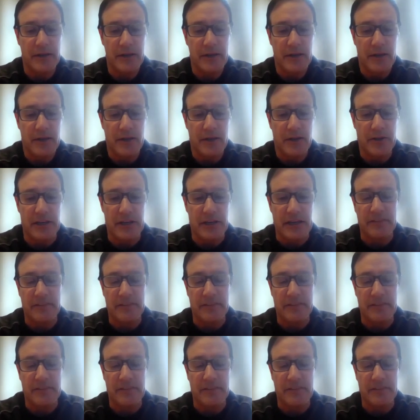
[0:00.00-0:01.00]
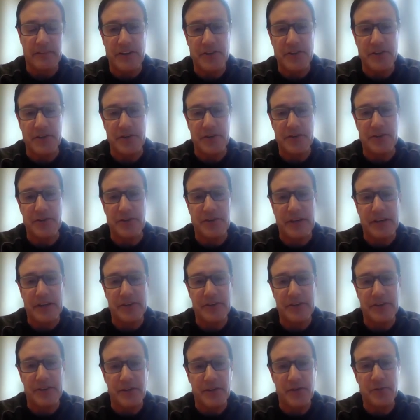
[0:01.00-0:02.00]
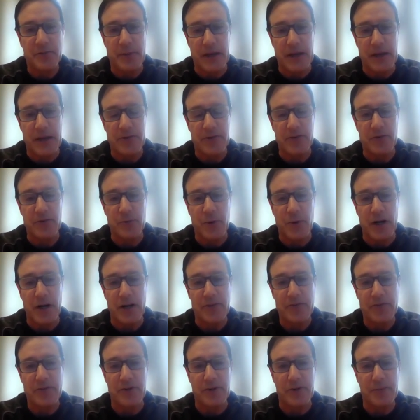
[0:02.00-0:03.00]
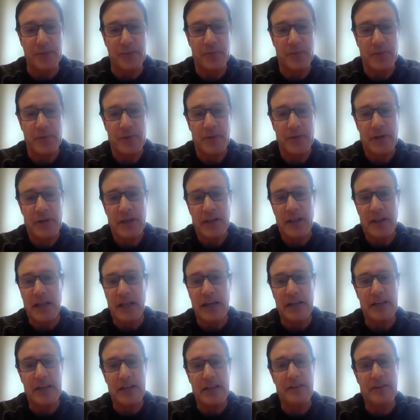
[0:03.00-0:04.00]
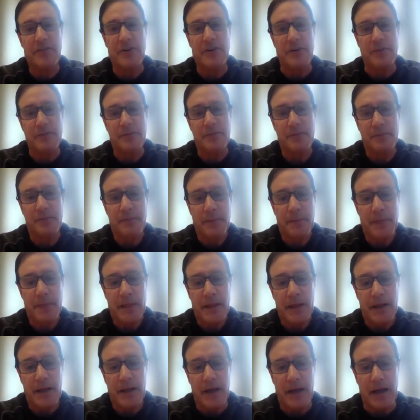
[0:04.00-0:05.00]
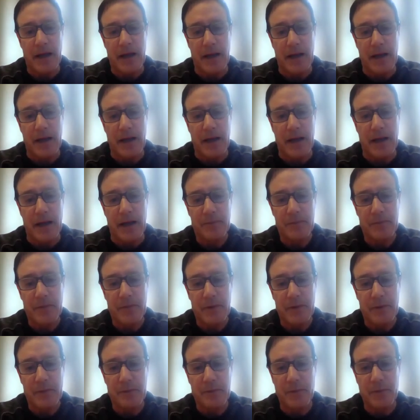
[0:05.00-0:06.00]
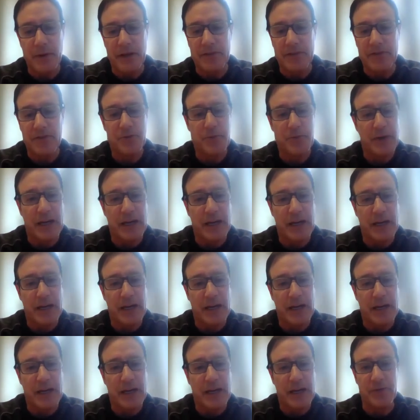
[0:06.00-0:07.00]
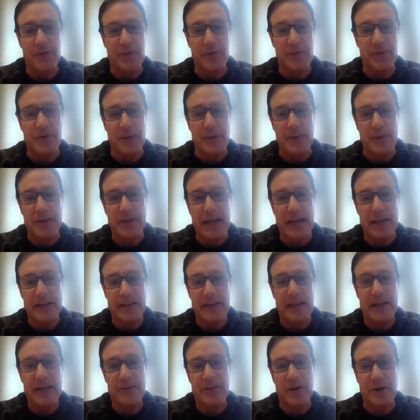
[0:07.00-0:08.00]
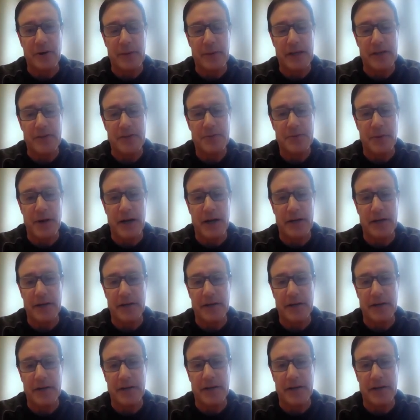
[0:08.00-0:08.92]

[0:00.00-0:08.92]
looking at various ventures and things in the space as well. So a lot of different uh, places we get referrals from, but that is our main spot here.